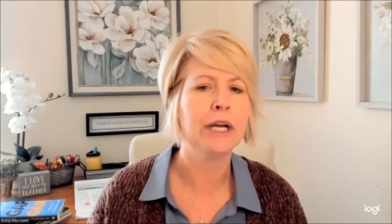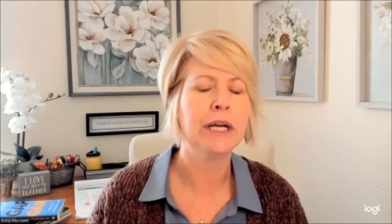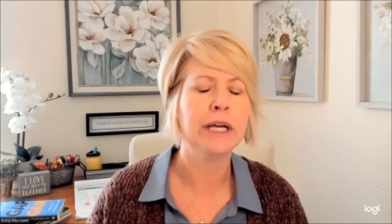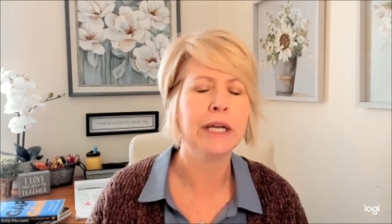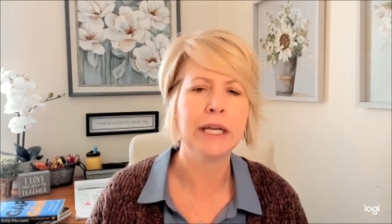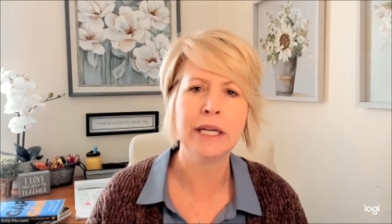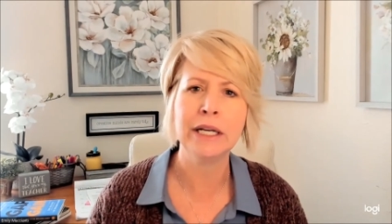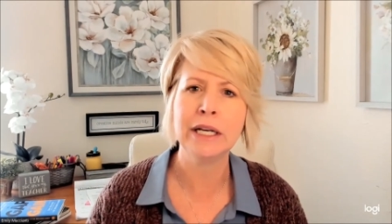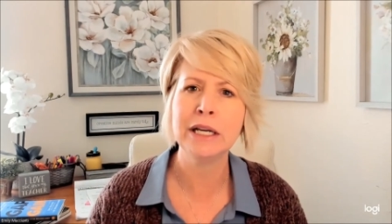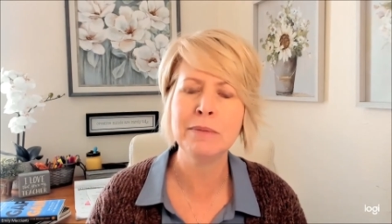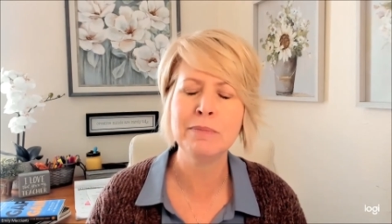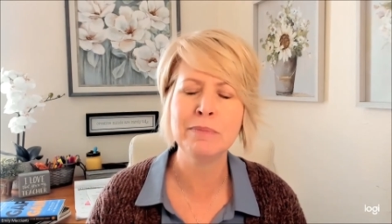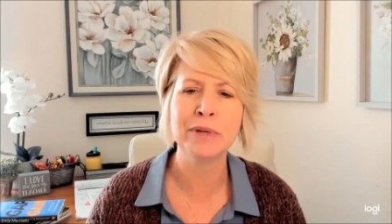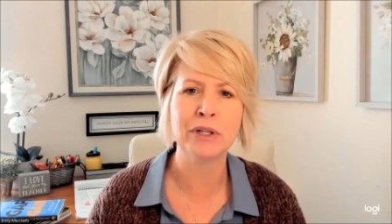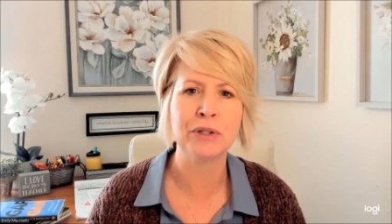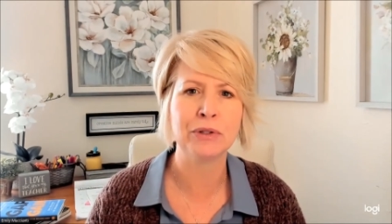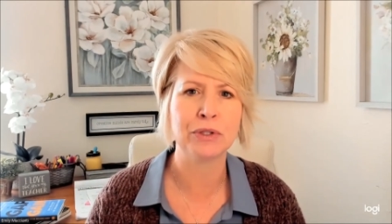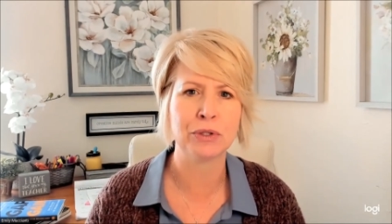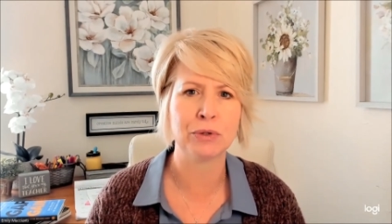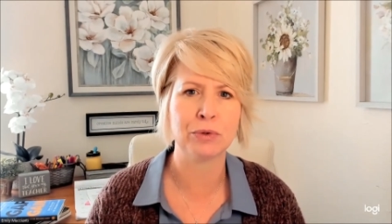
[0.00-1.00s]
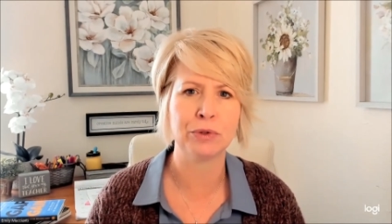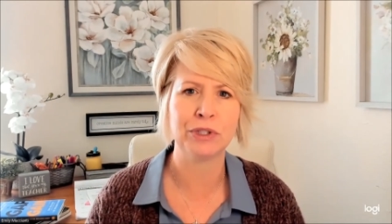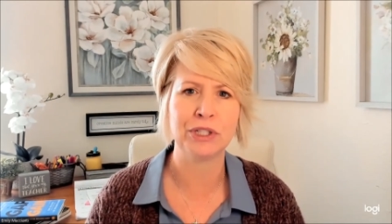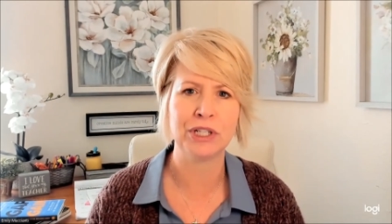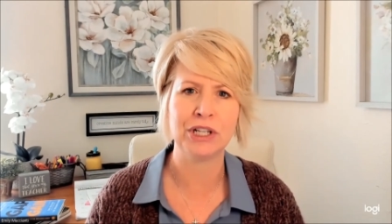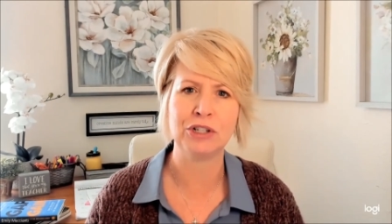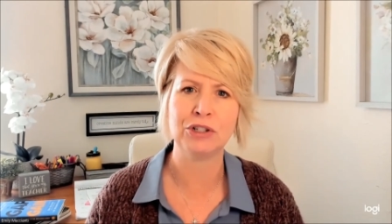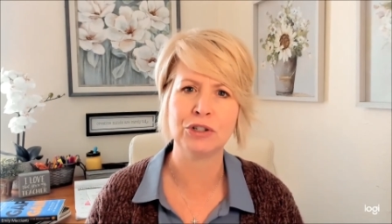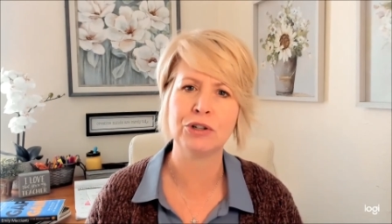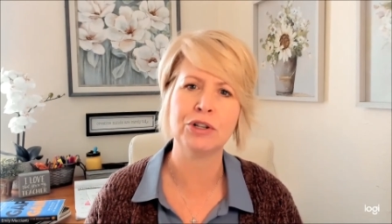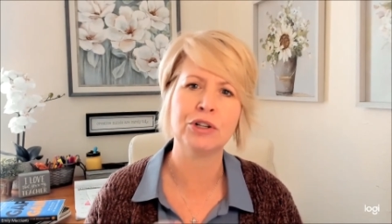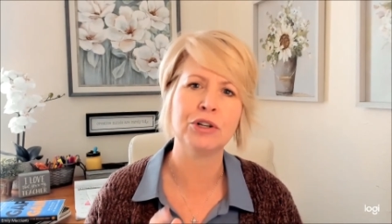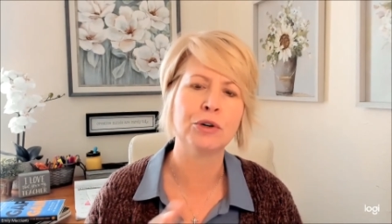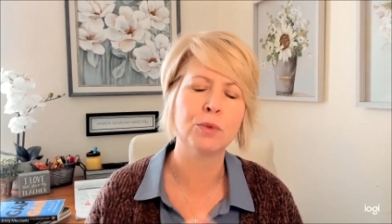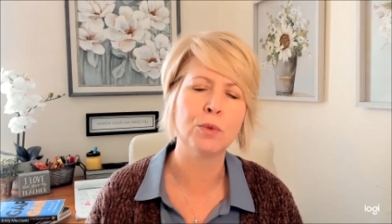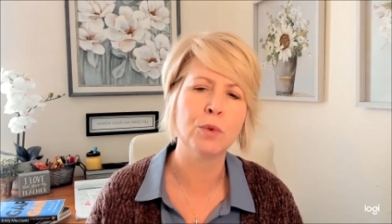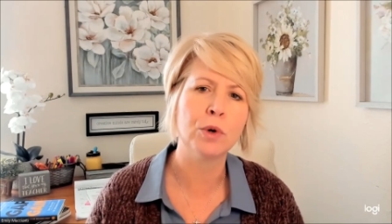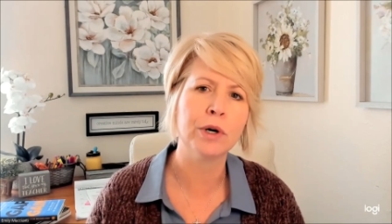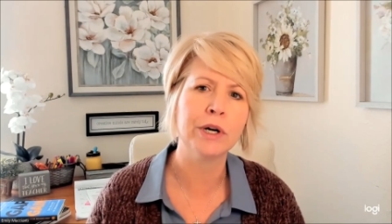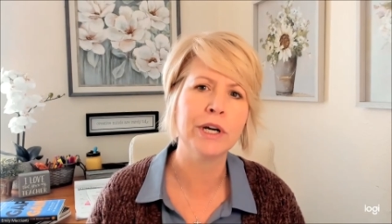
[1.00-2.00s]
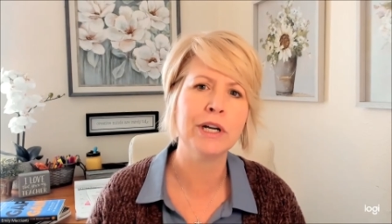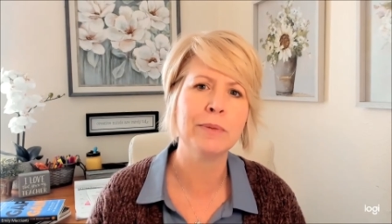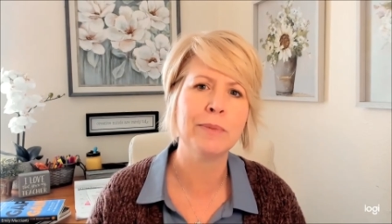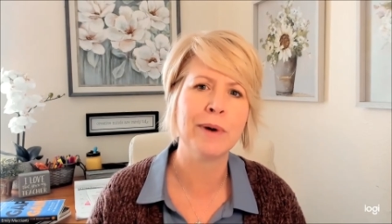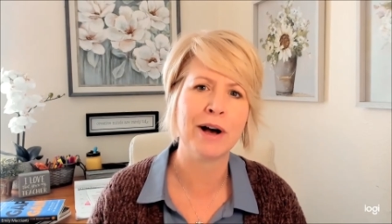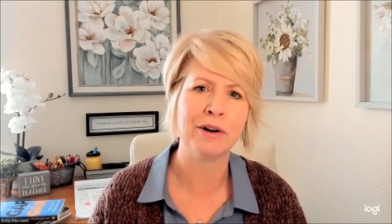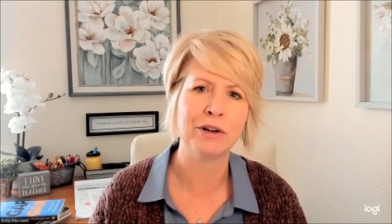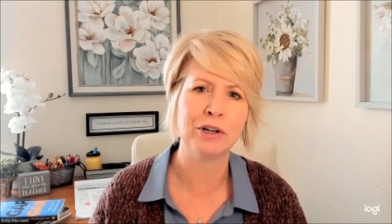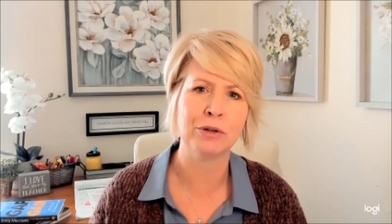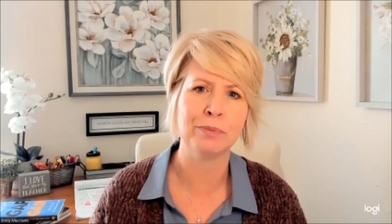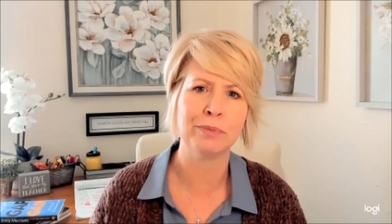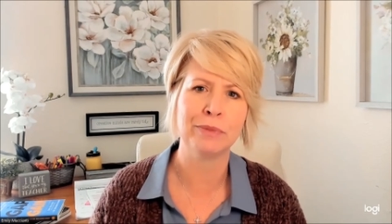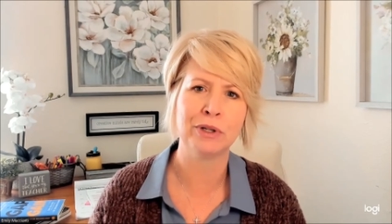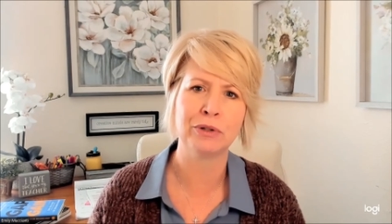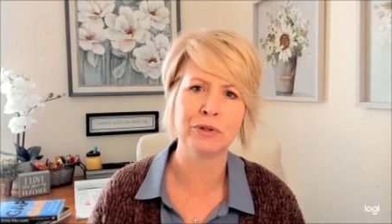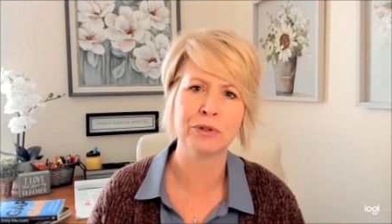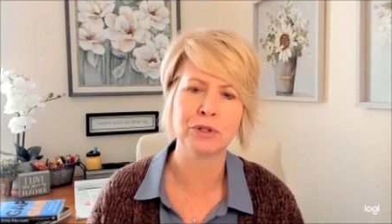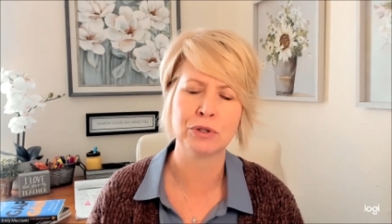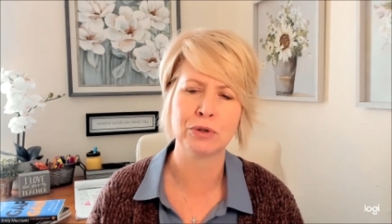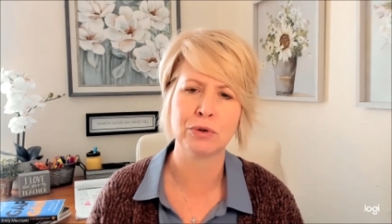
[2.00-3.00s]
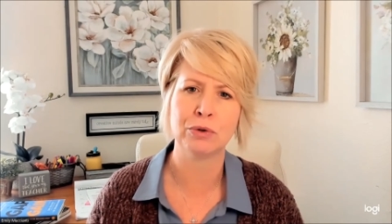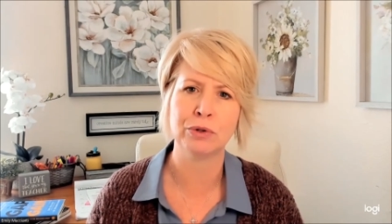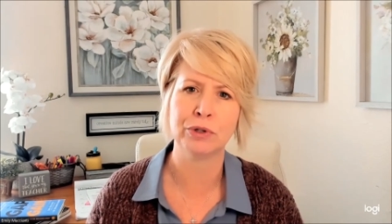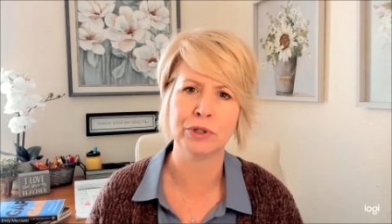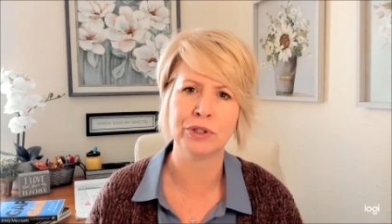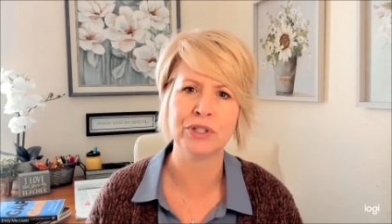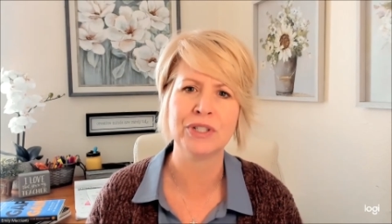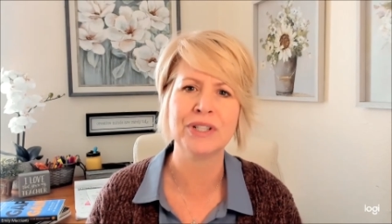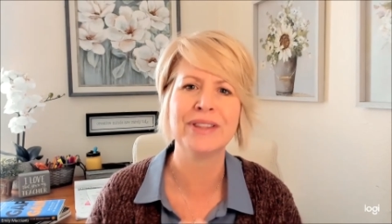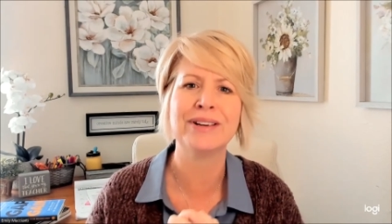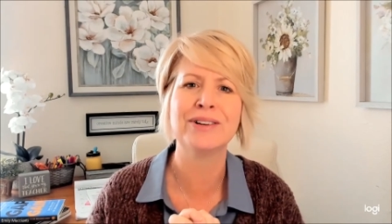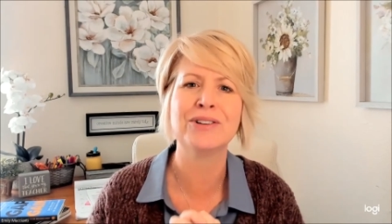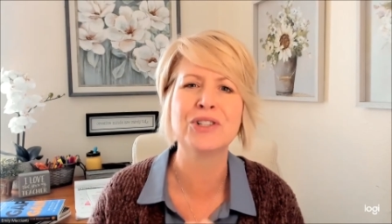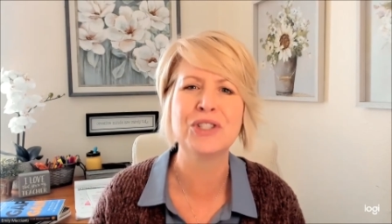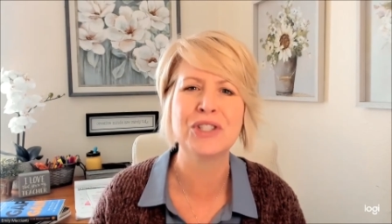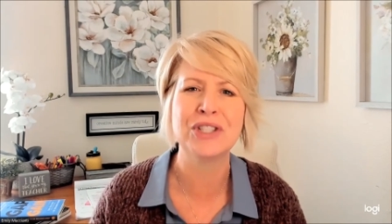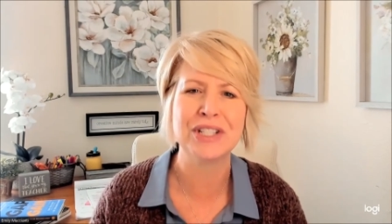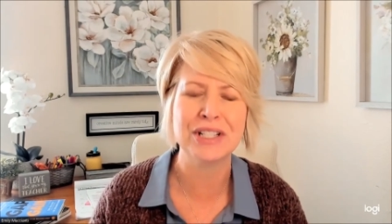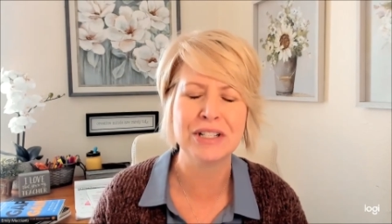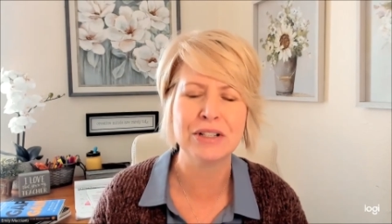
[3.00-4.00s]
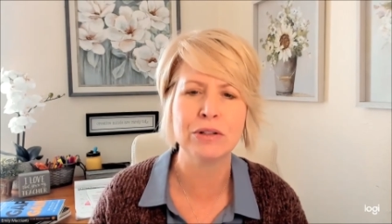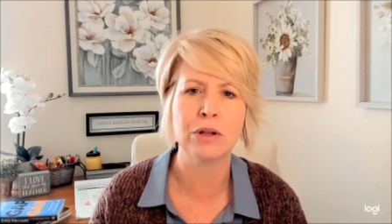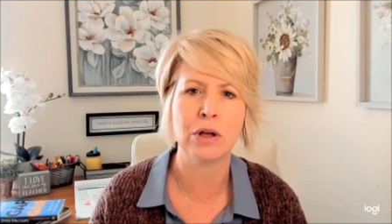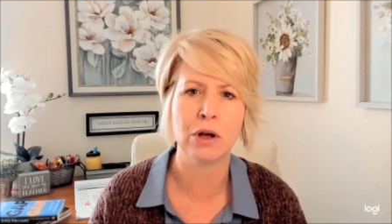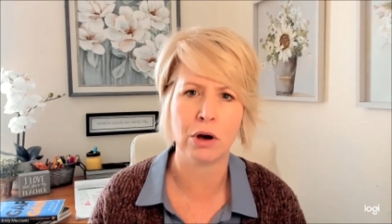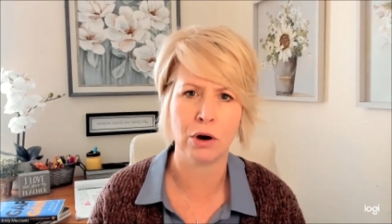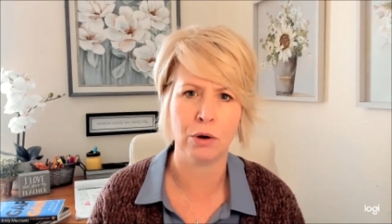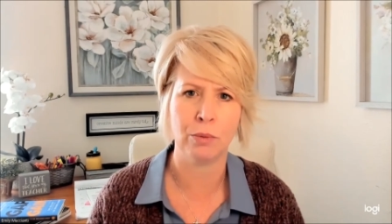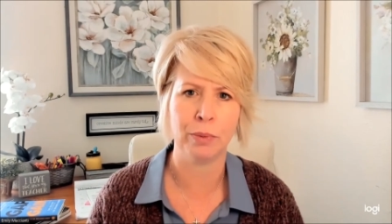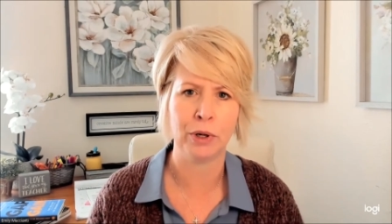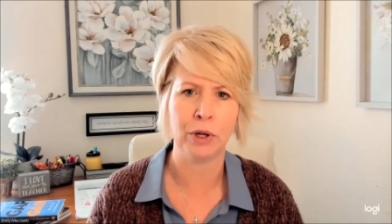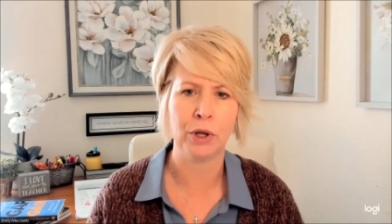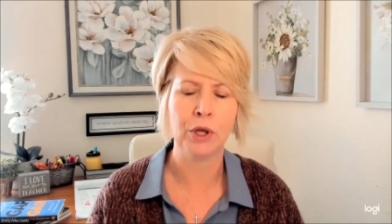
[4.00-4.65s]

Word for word: any middle school teacher, and you're worried about your middle schoolers, there's still hope